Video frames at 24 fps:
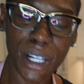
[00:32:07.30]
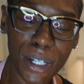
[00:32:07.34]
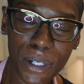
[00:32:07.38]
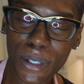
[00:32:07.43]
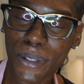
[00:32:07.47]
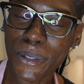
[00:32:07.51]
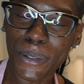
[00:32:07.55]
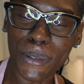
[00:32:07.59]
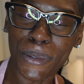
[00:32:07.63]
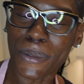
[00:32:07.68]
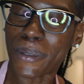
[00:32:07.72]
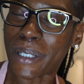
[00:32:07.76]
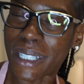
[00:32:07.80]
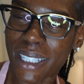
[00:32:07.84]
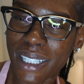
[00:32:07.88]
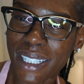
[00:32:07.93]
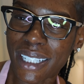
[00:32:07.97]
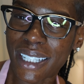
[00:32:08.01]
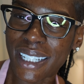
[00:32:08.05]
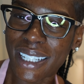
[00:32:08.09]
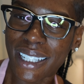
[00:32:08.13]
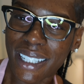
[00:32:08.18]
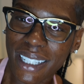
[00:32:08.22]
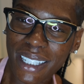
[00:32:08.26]
No.
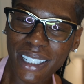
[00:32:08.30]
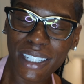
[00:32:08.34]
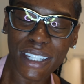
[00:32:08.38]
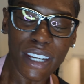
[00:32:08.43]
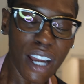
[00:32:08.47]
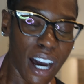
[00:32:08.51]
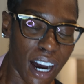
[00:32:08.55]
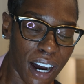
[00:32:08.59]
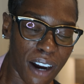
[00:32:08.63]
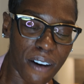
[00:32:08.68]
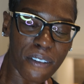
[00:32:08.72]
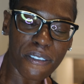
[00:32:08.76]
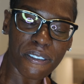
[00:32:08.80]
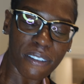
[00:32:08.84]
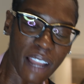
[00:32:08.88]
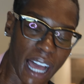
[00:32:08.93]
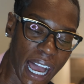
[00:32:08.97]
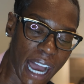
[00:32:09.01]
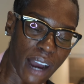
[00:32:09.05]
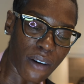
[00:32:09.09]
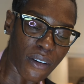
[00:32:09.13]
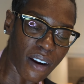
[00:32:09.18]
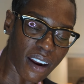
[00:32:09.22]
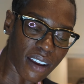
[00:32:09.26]
No
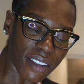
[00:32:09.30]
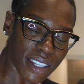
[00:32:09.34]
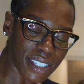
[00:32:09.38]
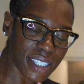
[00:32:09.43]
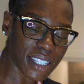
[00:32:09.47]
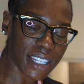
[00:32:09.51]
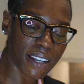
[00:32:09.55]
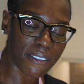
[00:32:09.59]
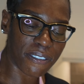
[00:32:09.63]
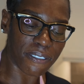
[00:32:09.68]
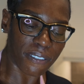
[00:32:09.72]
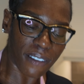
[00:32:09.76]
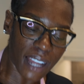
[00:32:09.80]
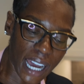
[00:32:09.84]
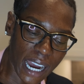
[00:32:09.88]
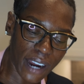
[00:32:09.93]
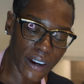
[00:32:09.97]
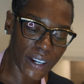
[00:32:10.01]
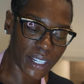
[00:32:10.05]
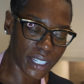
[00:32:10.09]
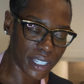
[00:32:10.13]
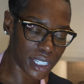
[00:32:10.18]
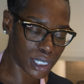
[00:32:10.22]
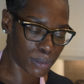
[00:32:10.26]
flour. This is a
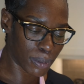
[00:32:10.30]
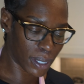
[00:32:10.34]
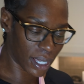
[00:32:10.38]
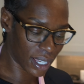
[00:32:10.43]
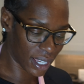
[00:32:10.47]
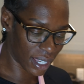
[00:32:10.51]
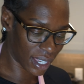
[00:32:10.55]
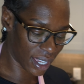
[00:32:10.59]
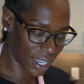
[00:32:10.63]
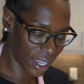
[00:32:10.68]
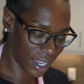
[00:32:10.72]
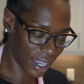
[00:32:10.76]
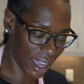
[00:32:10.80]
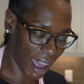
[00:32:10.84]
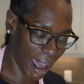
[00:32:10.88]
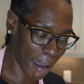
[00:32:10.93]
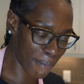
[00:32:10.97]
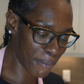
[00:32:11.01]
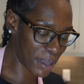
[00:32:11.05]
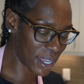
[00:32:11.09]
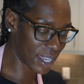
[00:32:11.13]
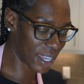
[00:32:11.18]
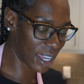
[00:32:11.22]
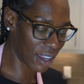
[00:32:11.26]
flourless pancake. I
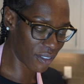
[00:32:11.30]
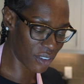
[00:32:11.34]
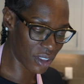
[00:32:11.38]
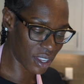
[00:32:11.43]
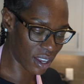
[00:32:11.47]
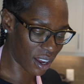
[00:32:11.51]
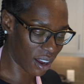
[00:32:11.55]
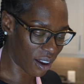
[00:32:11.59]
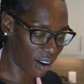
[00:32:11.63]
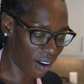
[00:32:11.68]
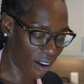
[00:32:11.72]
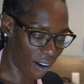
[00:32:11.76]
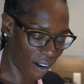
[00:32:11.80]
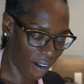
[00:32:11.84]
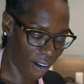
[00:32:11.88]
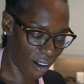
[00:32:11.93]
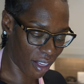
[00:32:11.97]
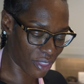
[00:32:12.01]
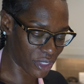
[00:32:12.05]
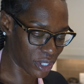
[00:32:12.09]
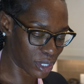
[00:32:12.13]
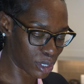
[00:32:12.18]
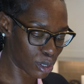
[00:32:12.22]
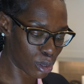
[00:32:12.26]
be giving y'all
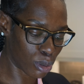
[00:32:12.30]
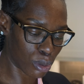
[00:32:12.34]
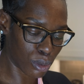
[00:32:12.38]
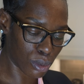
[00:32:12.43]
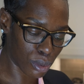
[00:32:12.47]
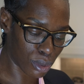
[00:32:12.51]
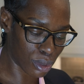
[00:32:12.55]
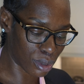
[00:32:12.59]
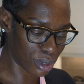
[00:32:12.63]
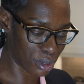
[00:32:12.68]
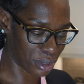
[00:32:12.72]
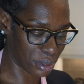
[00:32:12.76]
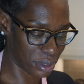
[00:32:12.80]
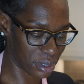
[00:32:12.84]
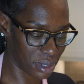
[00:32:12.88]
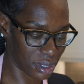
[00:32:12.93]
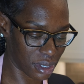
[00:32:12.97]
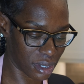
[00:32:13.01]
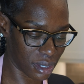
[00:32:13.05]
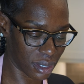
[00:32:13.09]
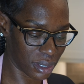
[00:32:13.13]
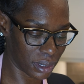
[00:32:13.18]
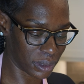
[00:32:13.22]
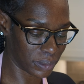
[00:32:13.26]
all the
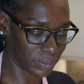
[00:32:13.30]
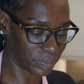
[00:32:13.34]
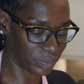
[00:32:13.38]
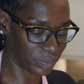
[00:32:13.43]
tools.